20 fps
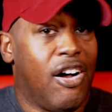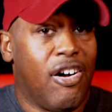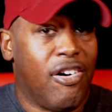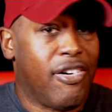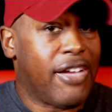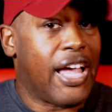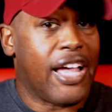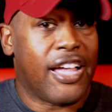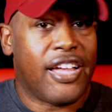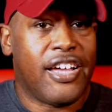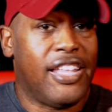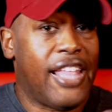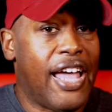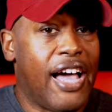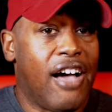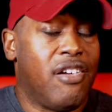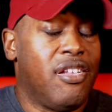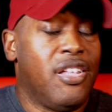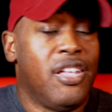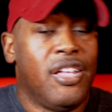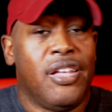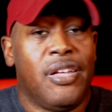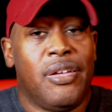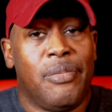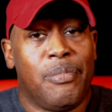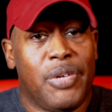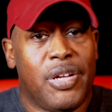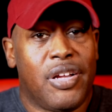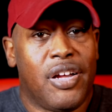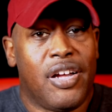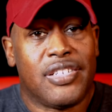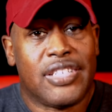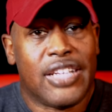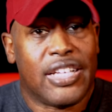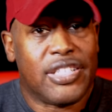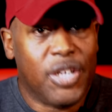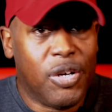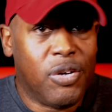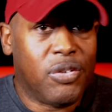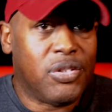all got cut out because
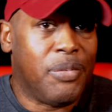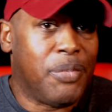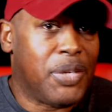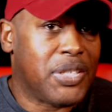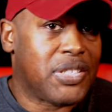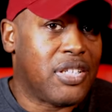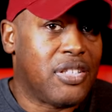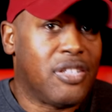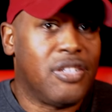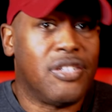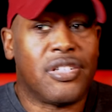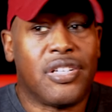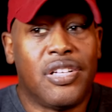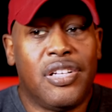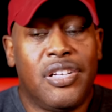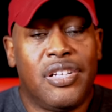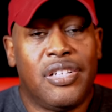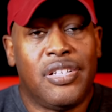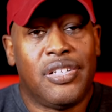I told him, I said, look,